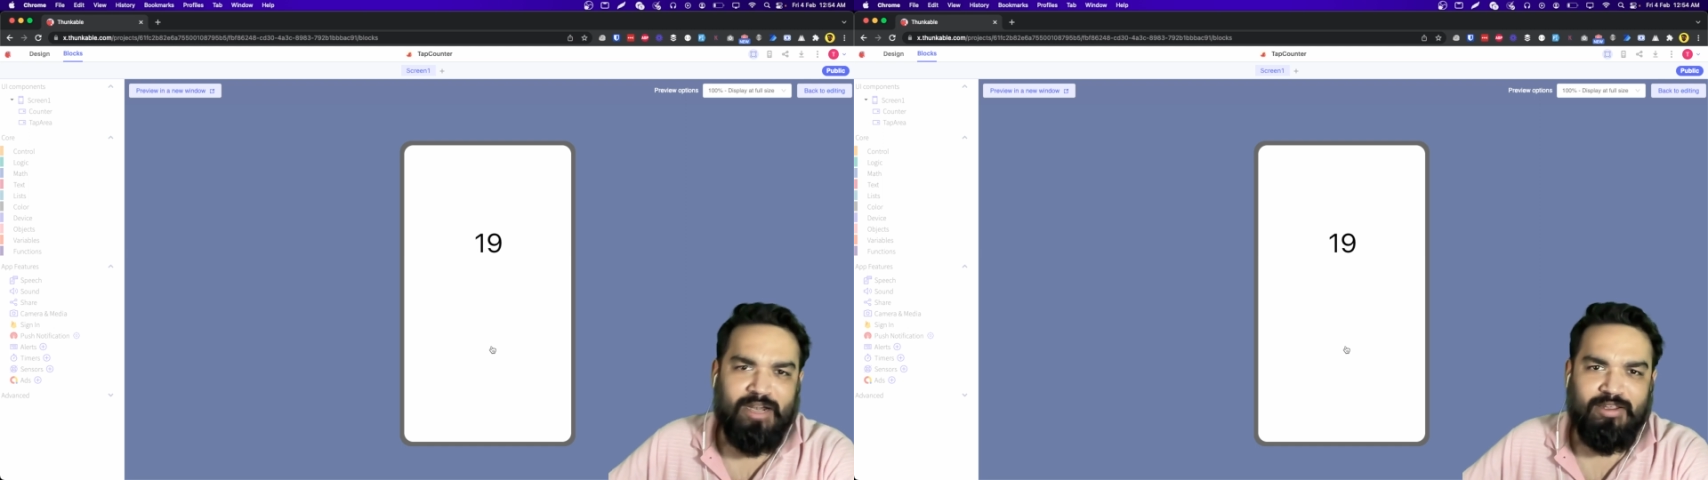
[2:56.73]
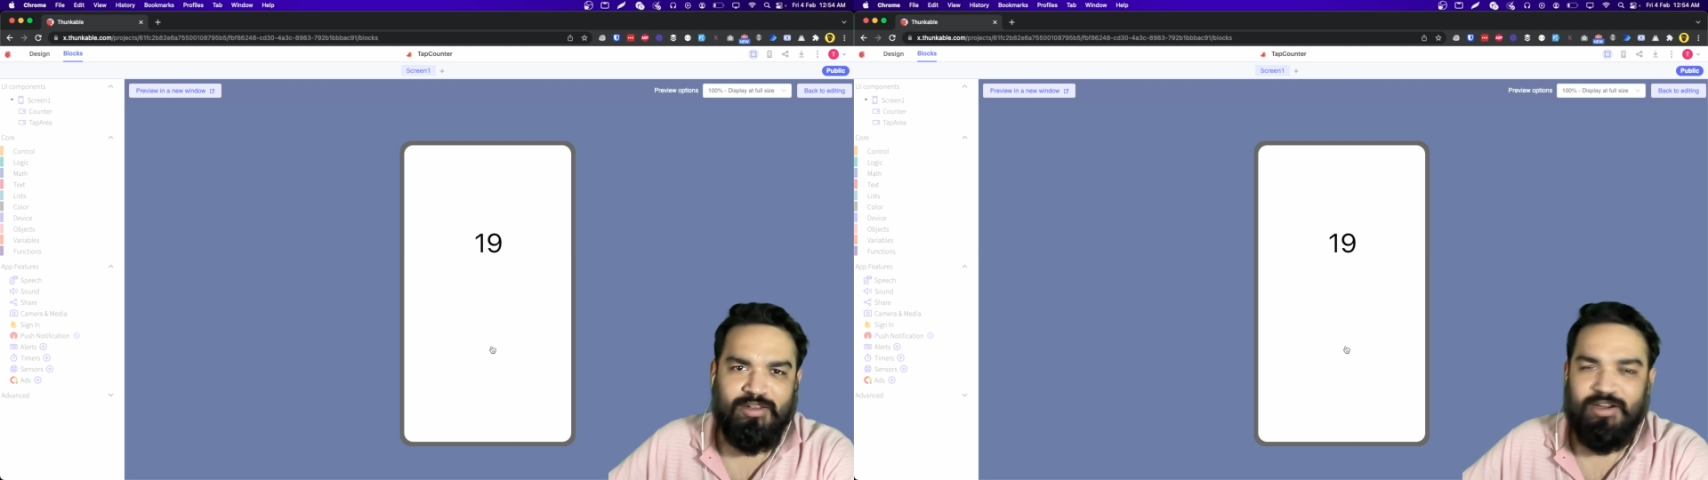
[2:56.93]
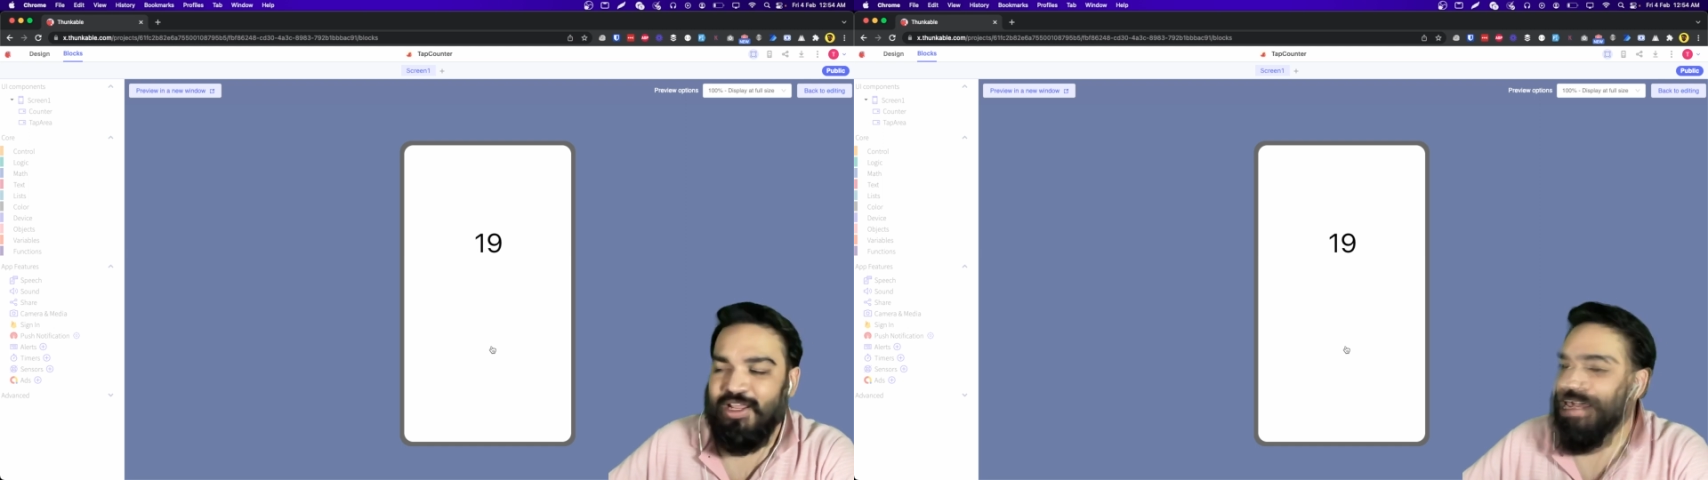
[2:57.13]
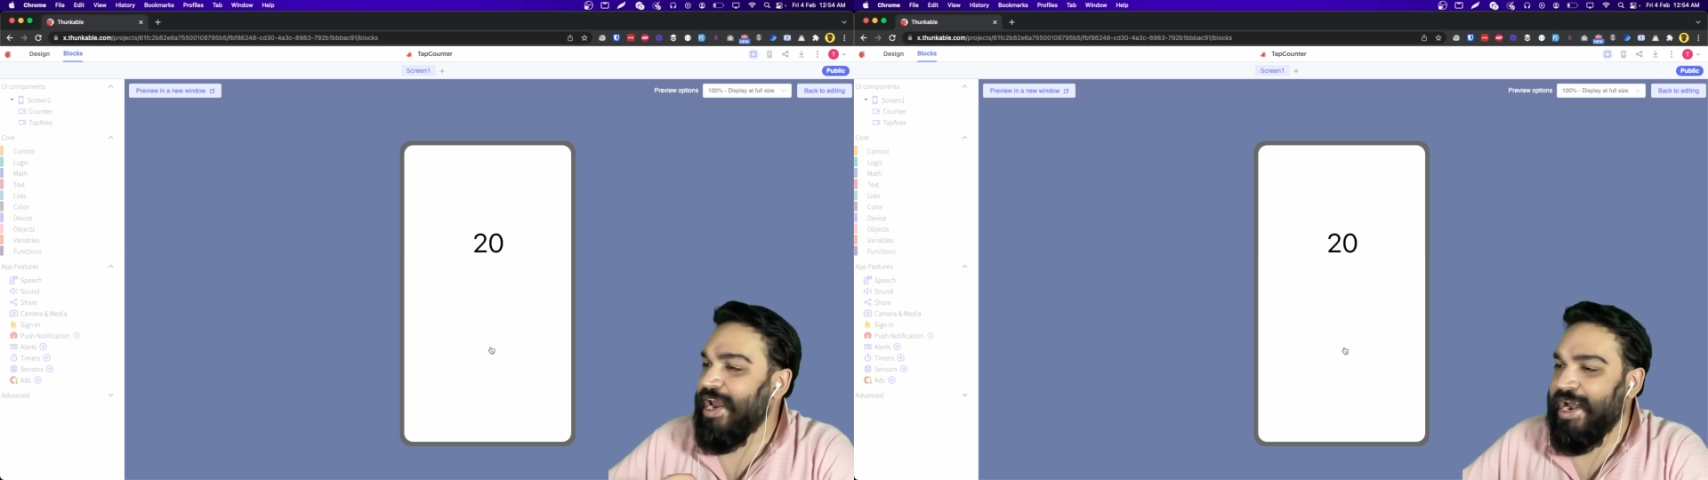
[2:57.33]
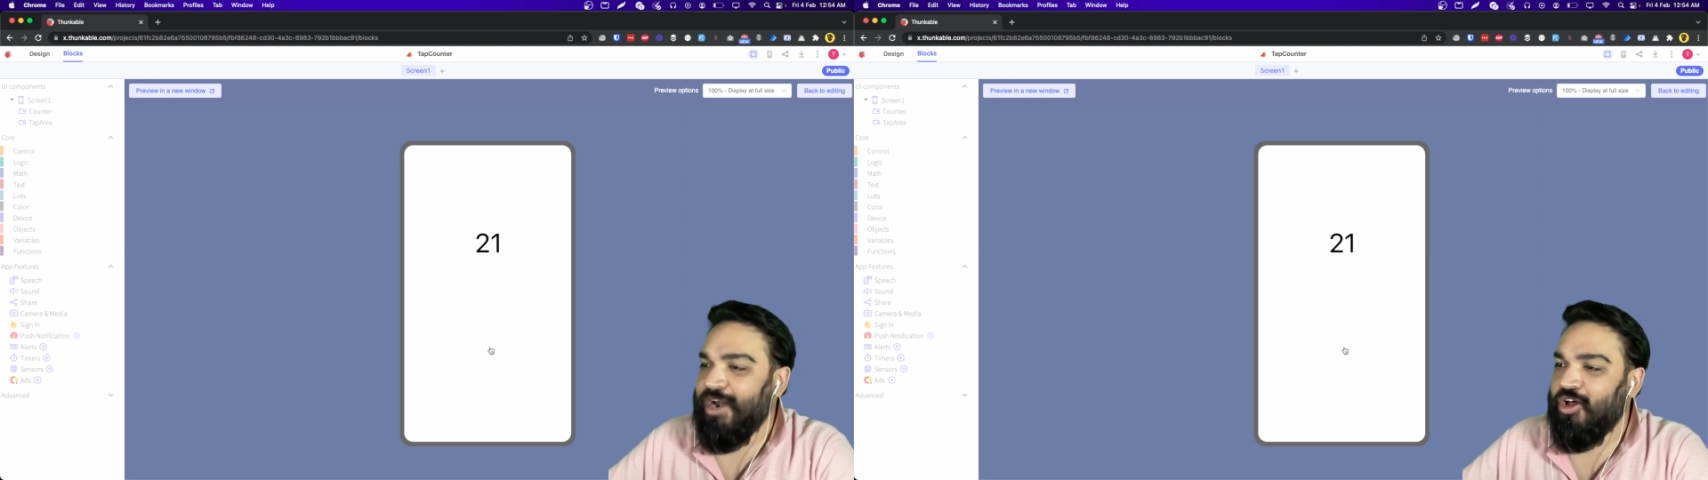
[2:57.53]
here
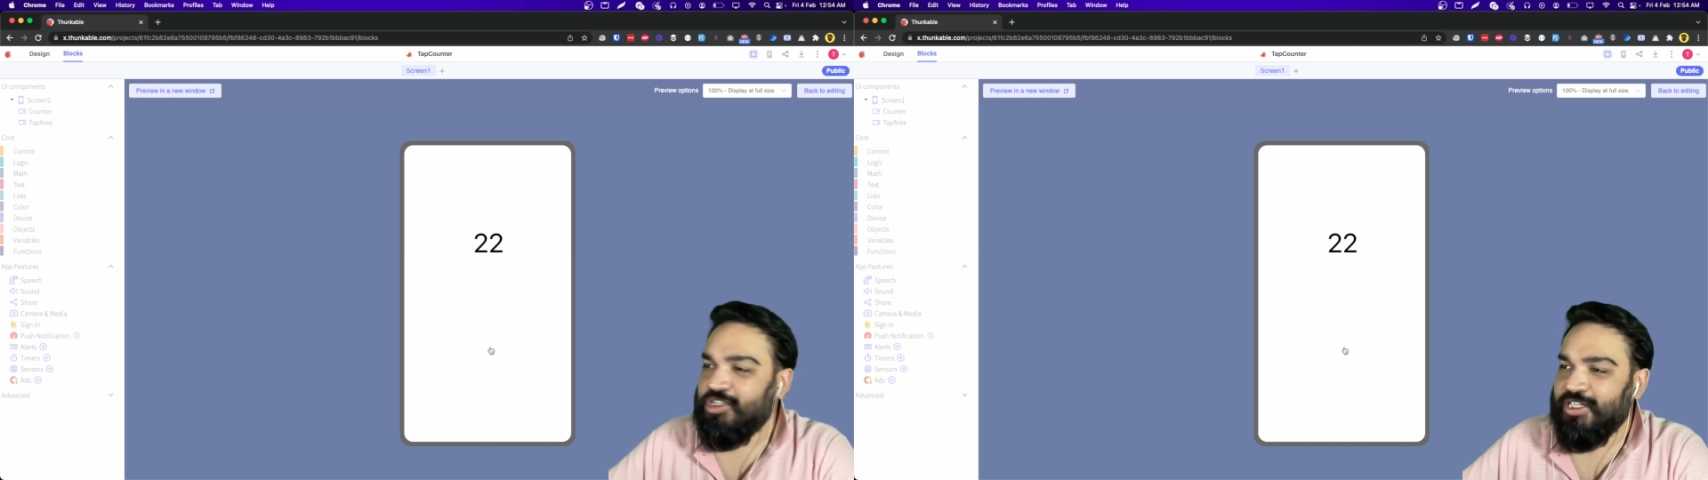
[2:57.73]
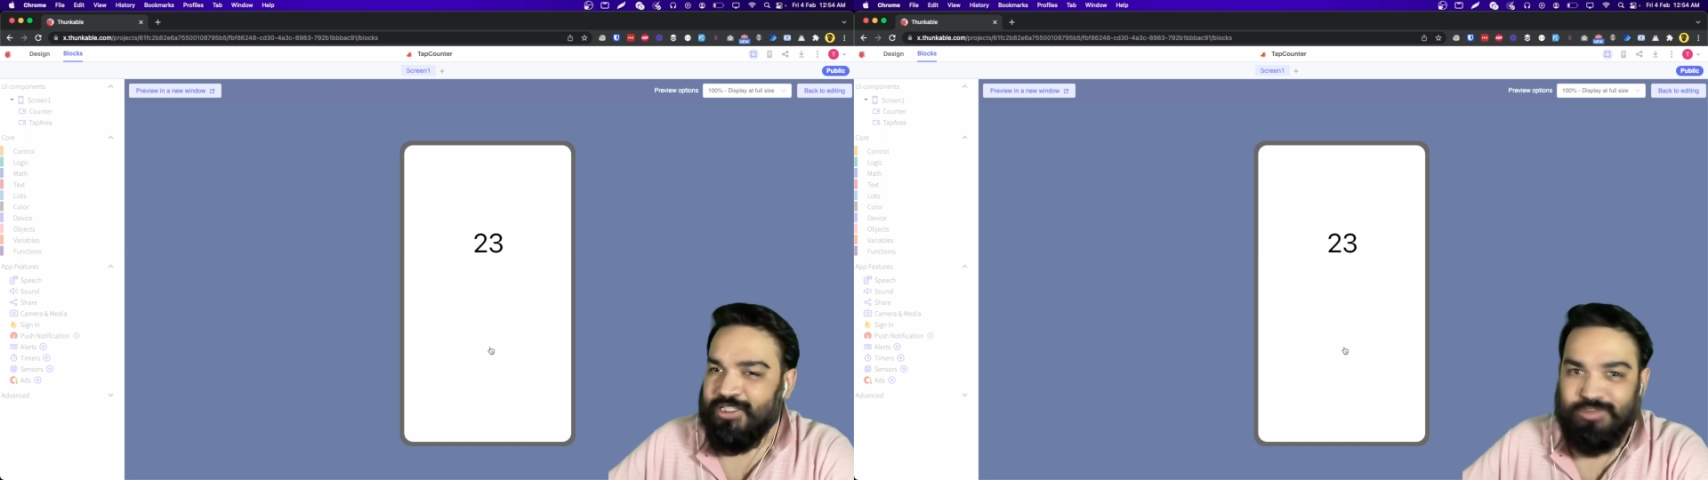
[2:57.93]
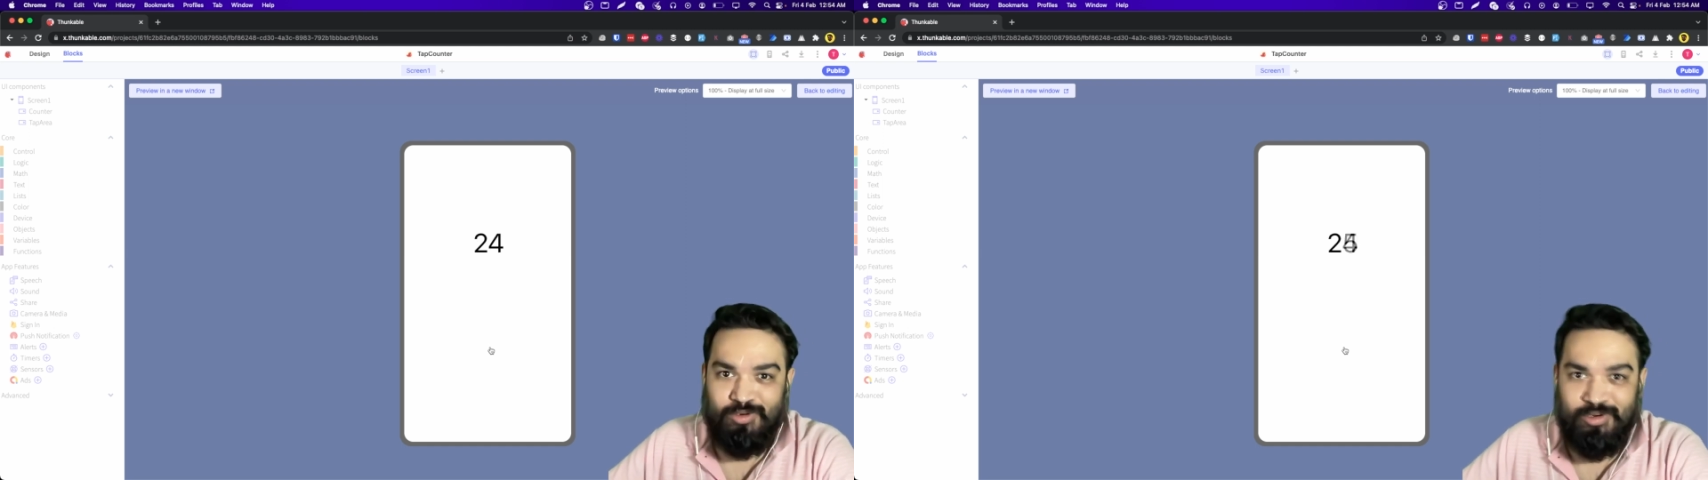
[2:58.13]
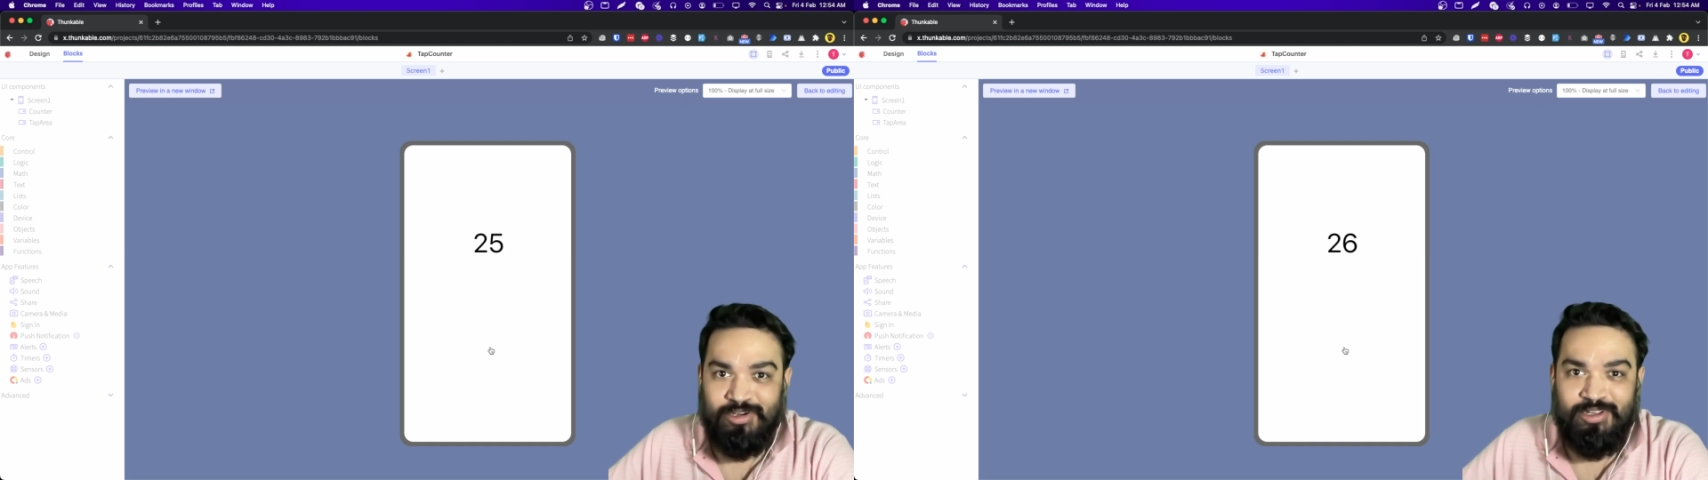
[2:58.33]
and launch it as your own.